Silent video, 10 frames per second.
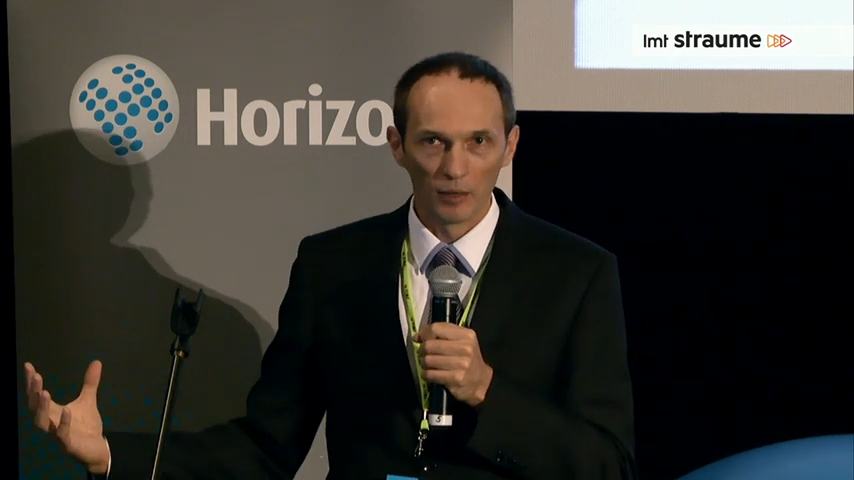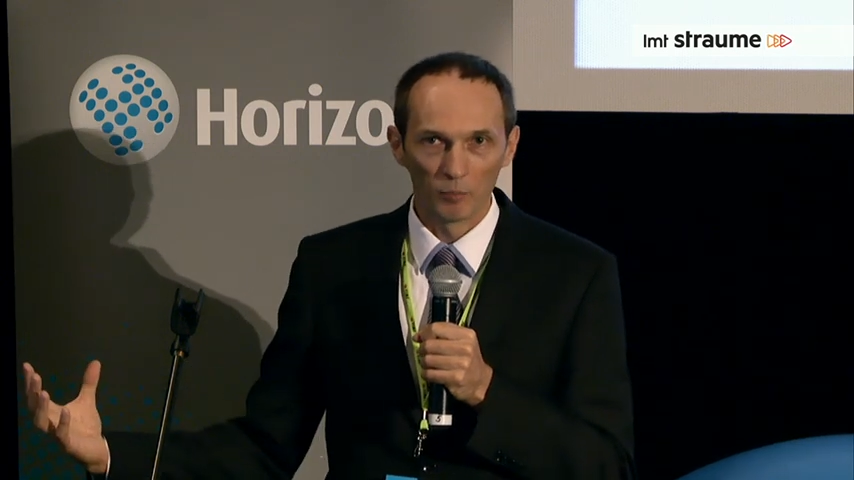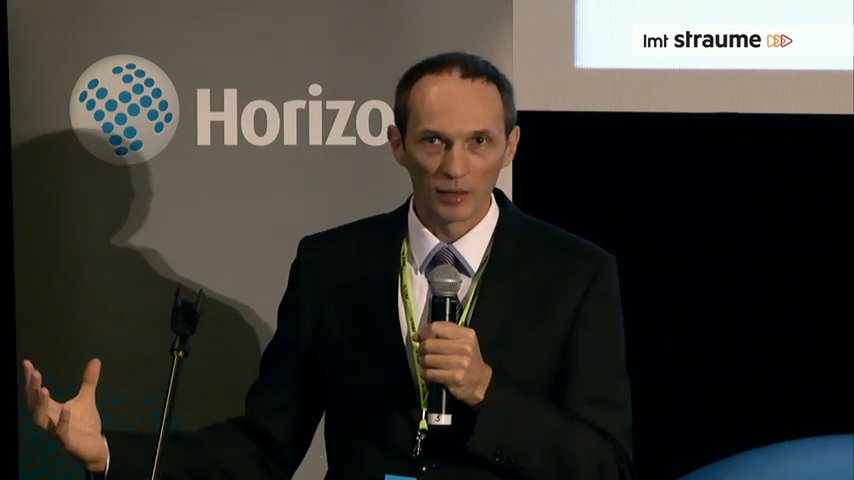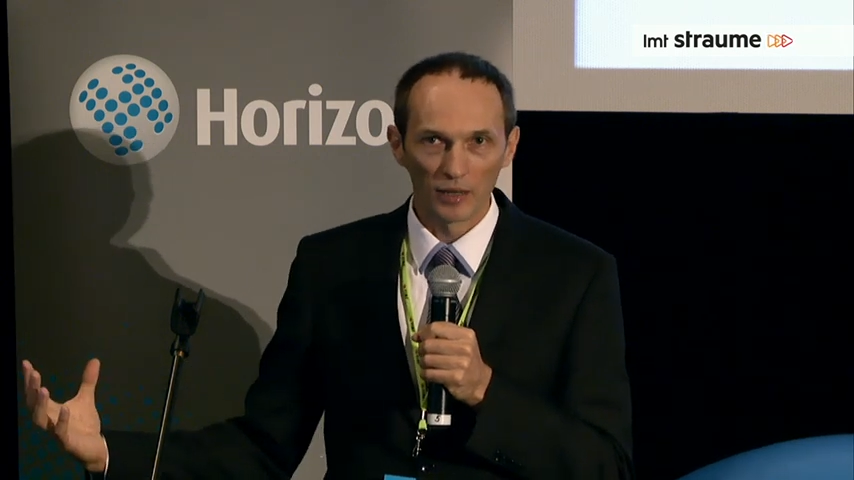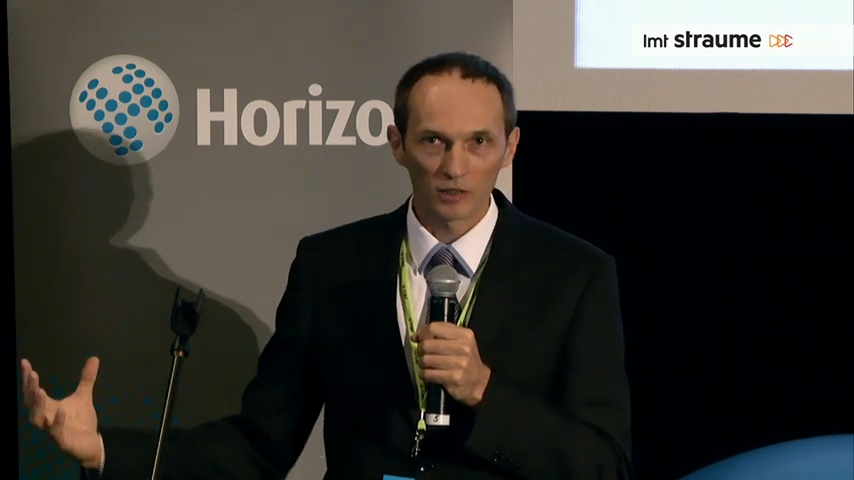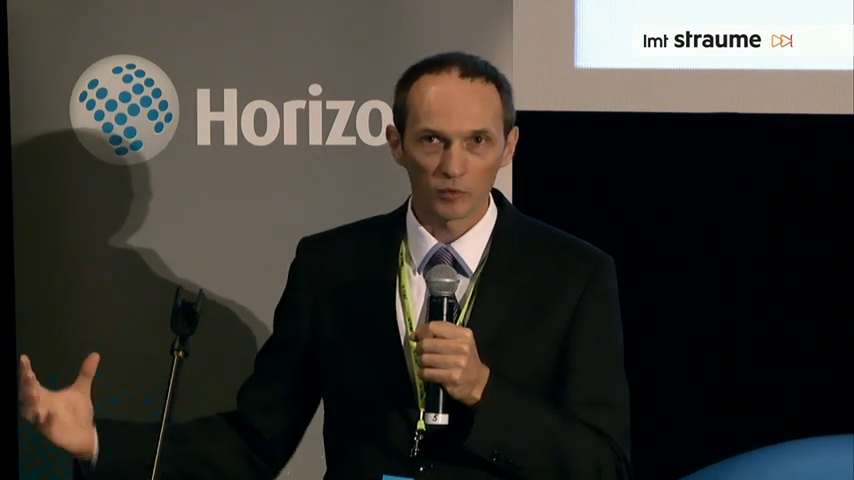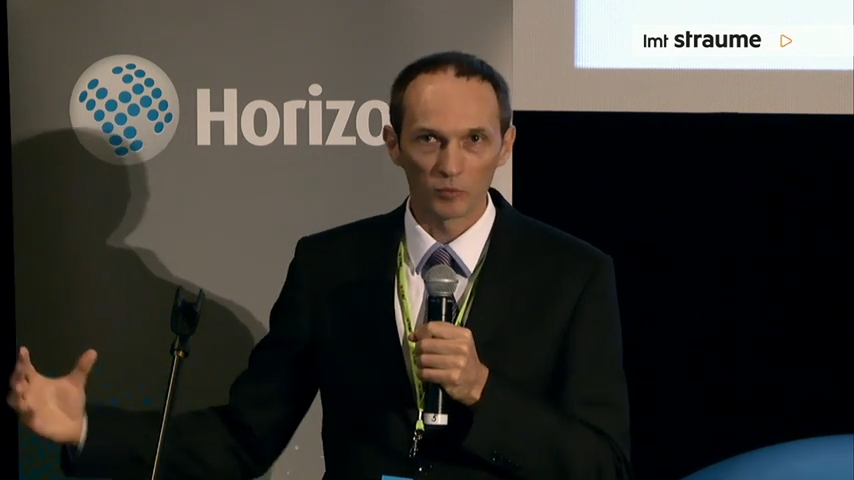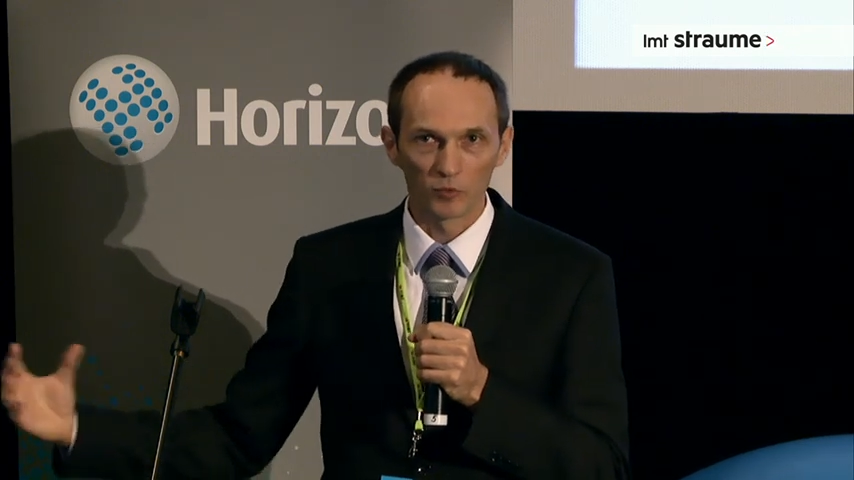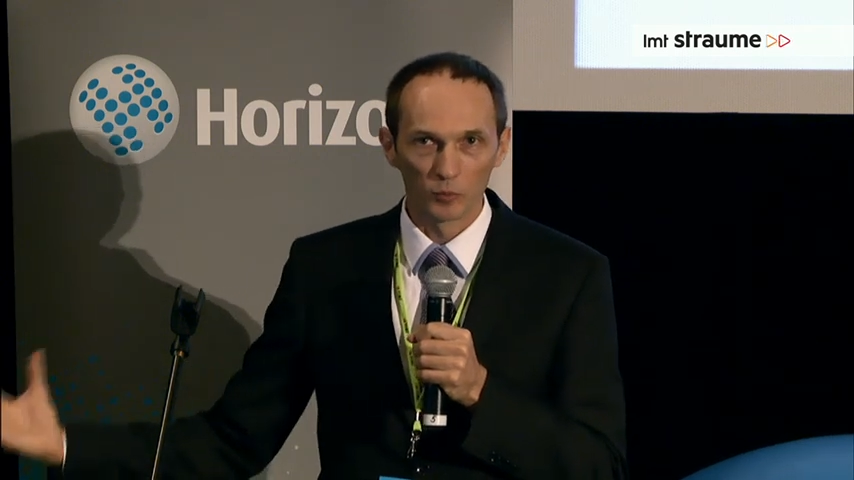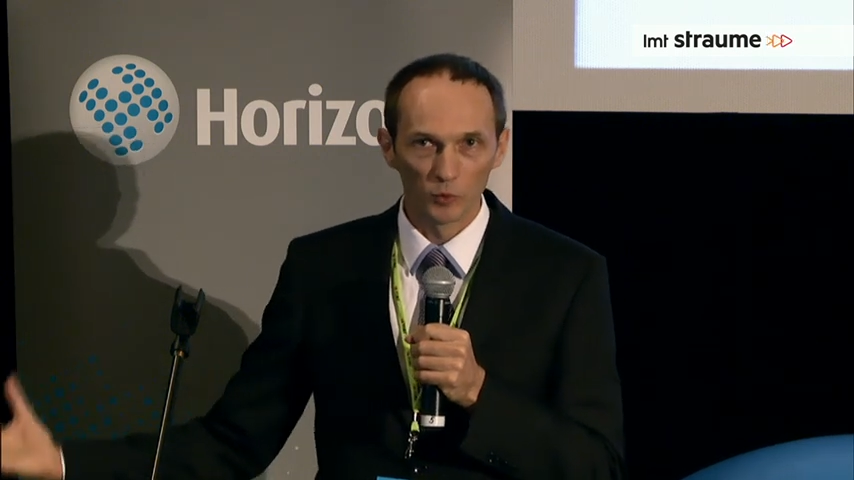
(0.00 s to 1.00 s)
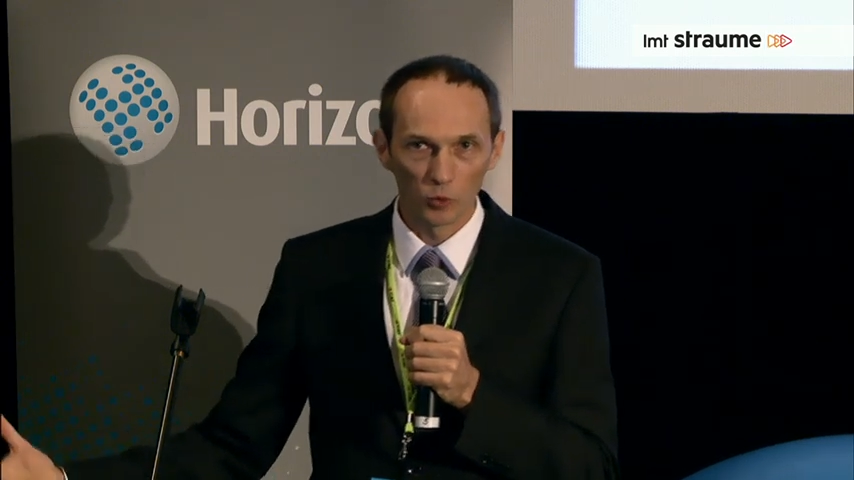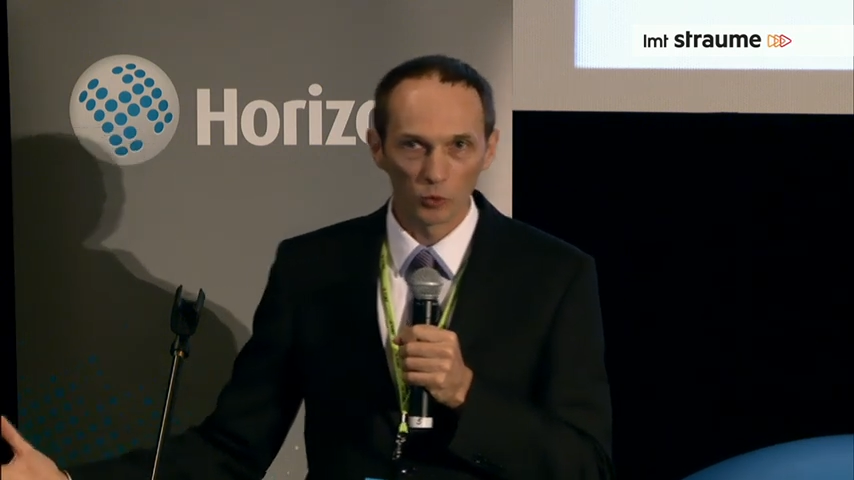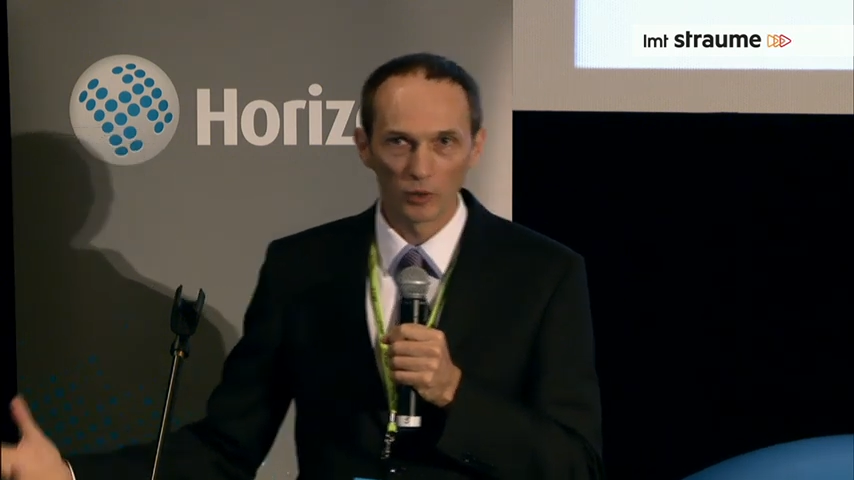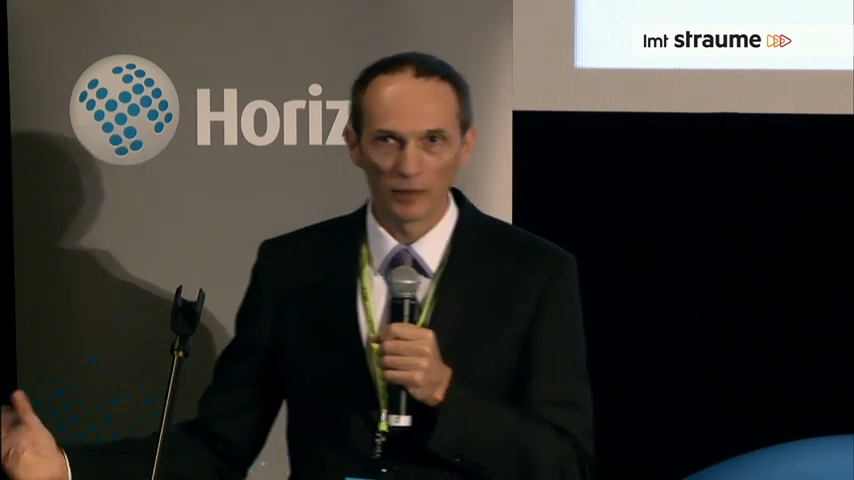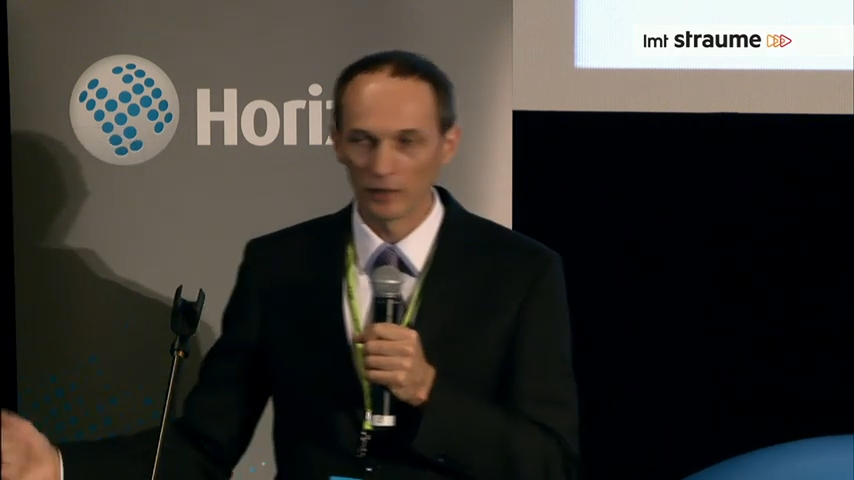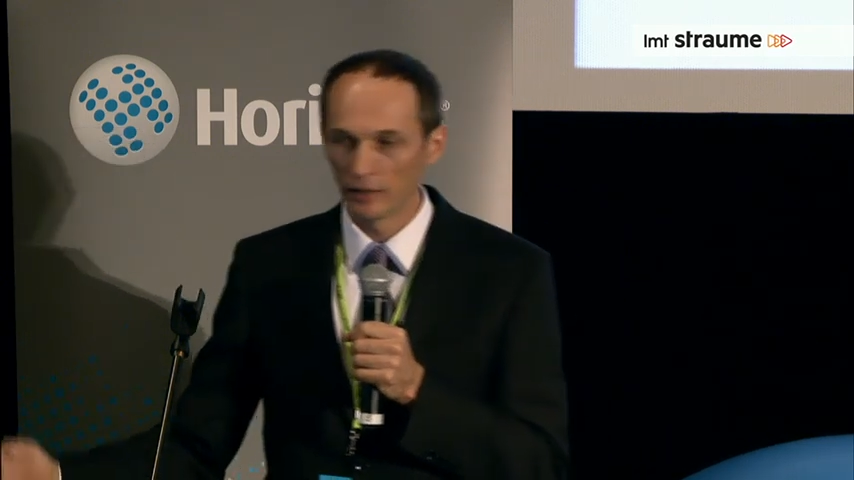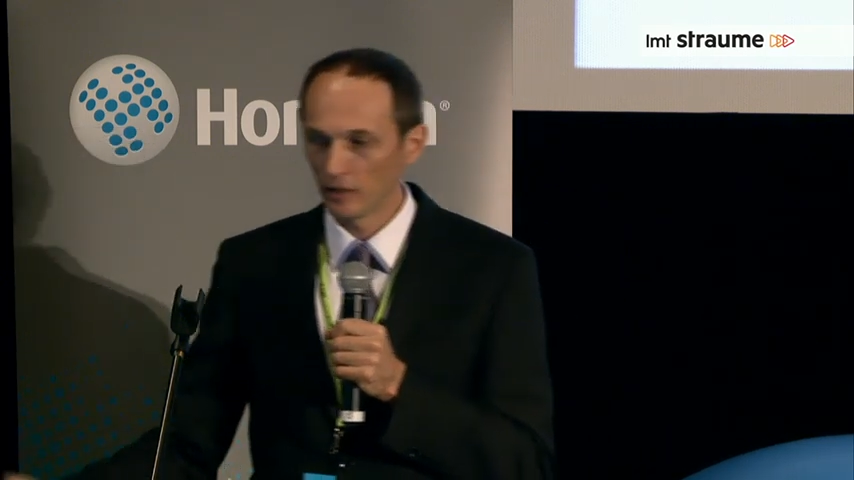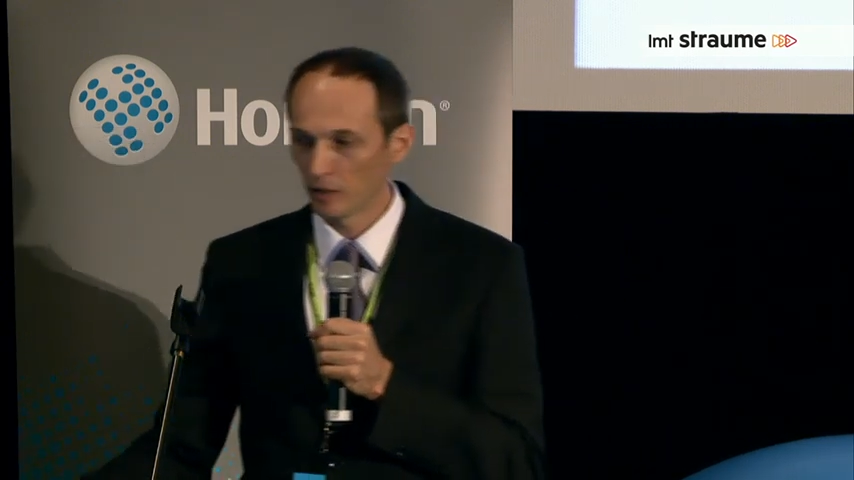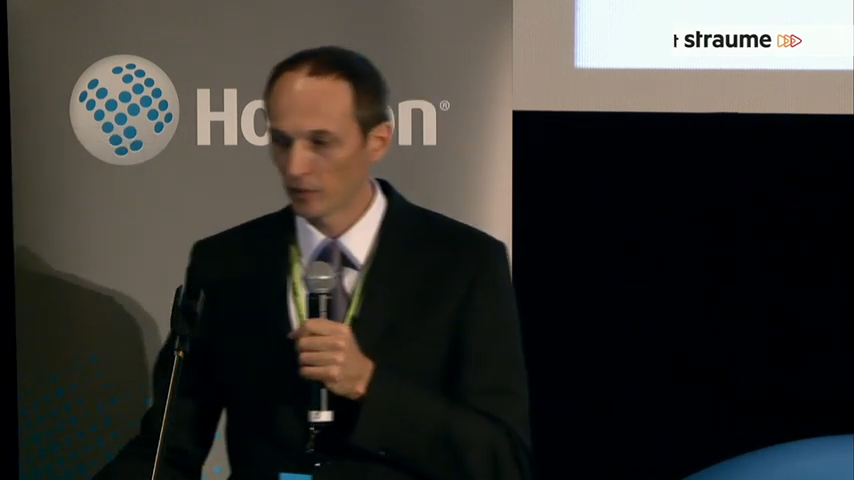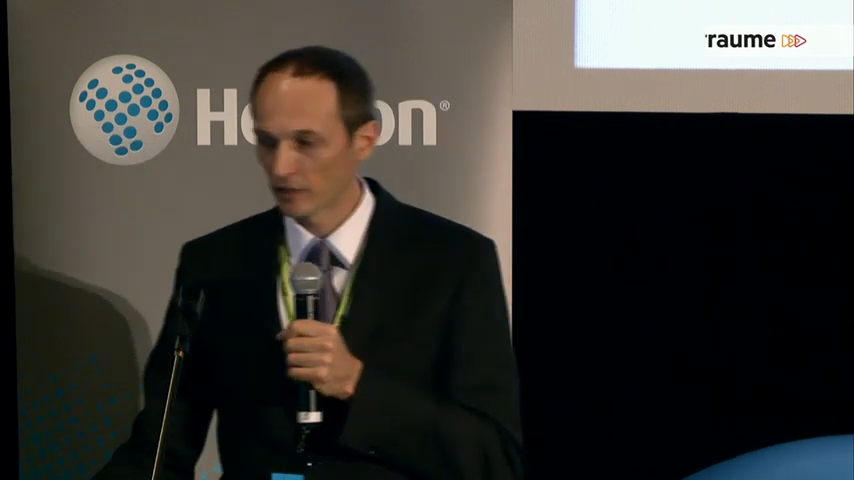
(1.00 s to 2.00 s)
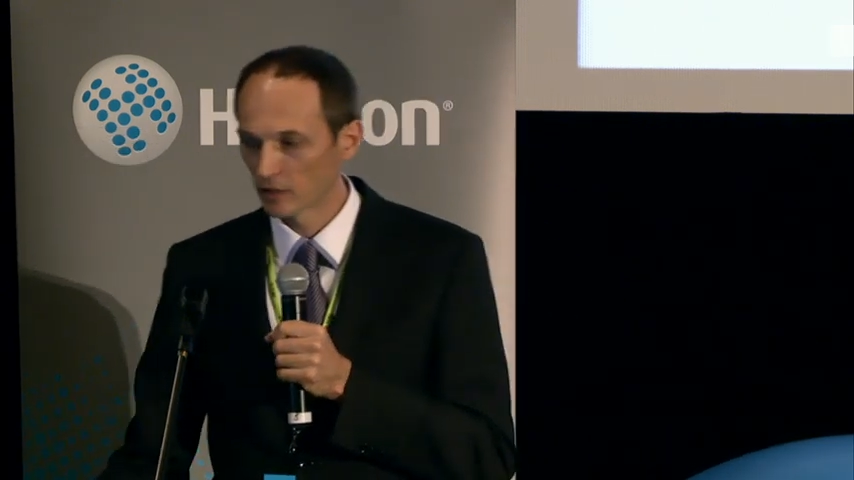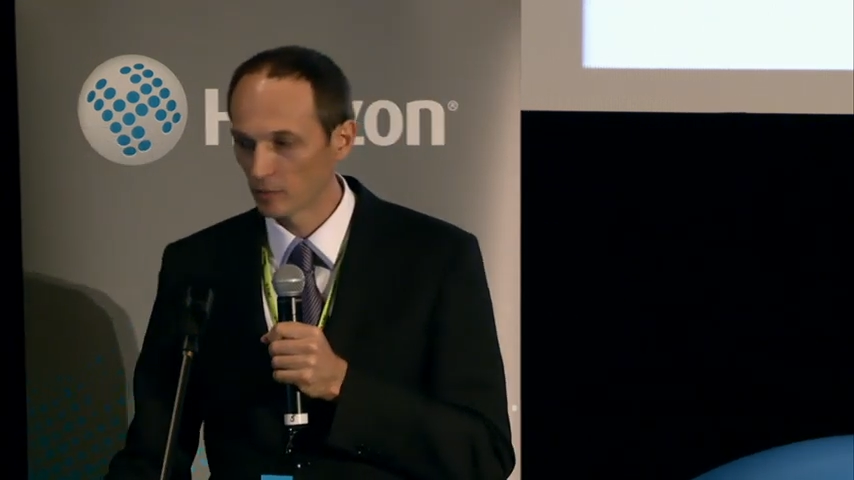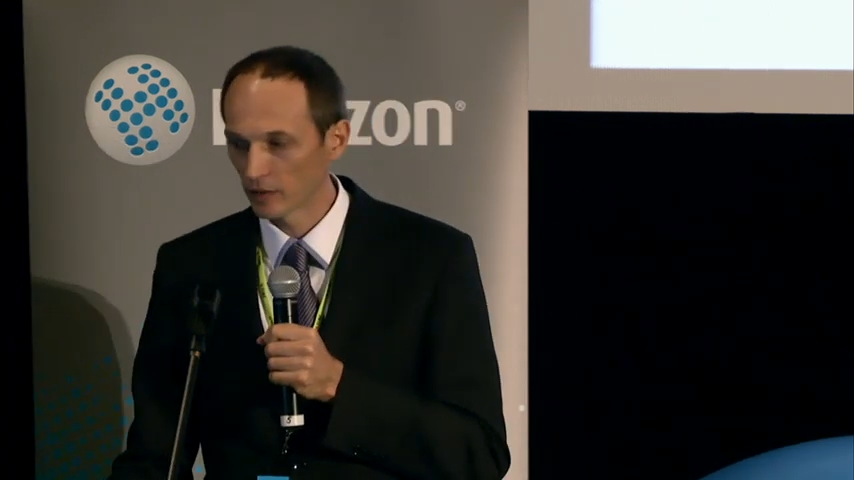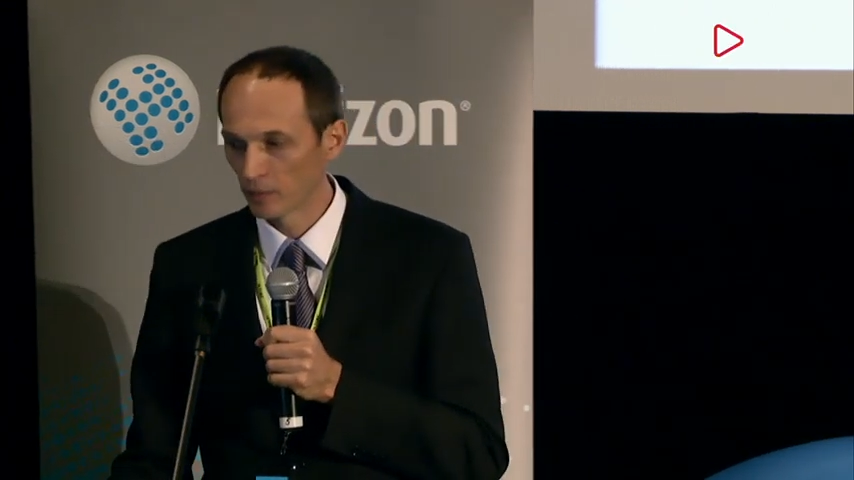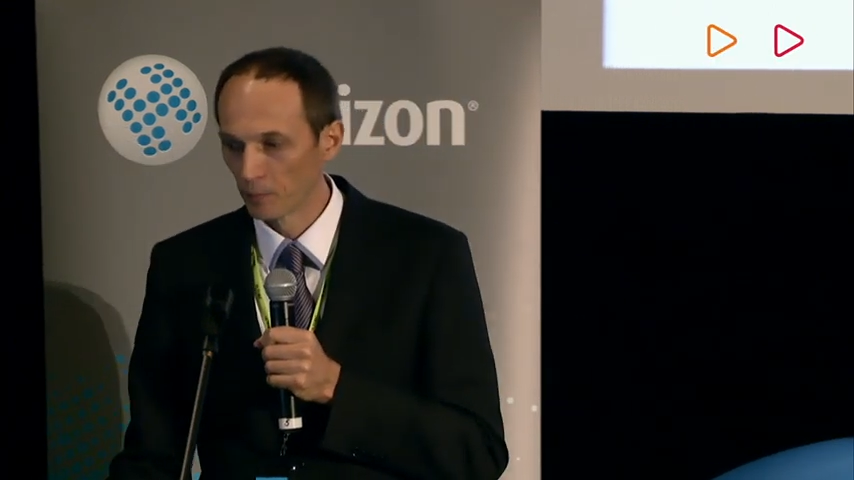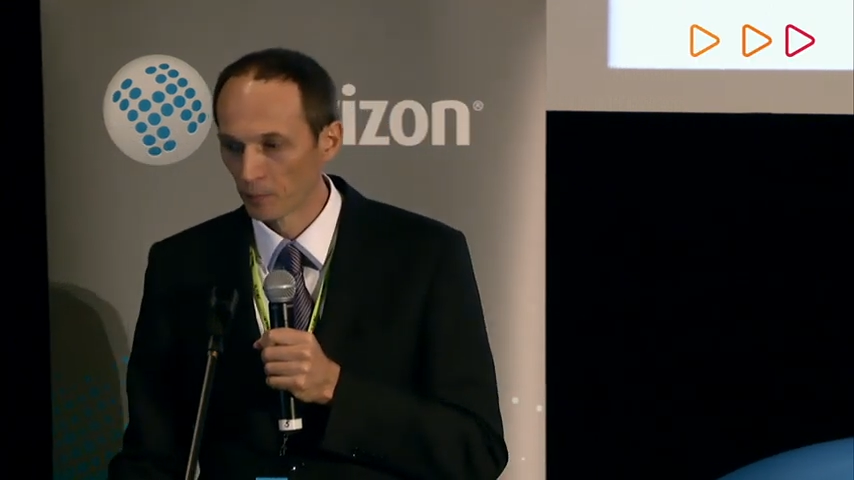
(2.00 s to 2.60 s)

place, from your databases, but